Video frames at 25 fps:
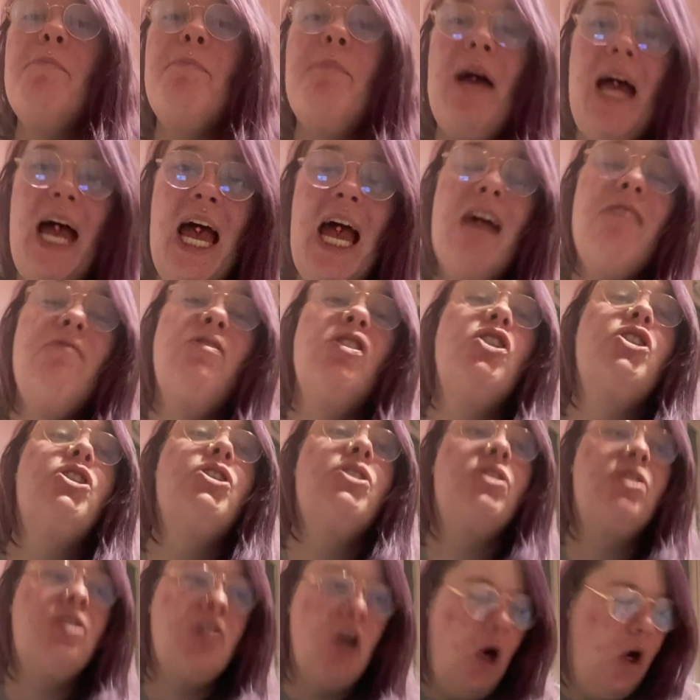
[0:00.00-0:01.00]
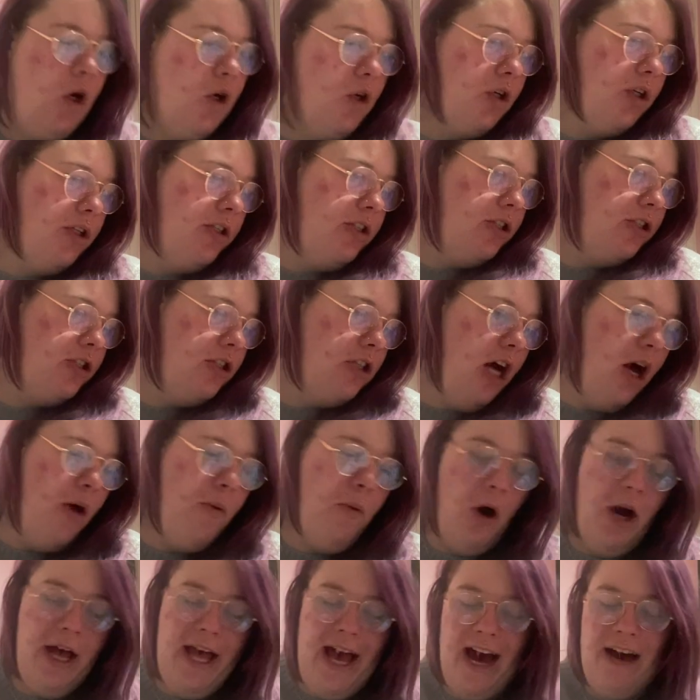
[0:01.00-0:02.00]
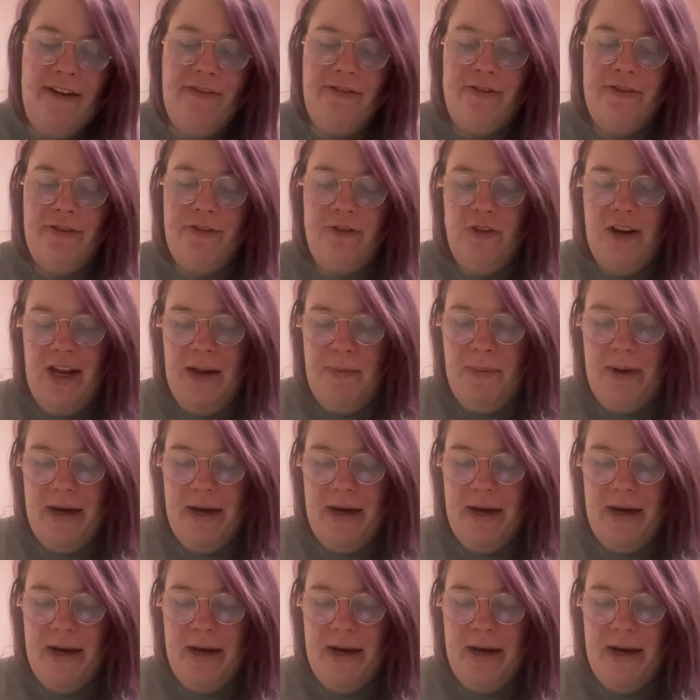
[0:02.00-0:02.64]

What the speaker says: pair of socks. So I have three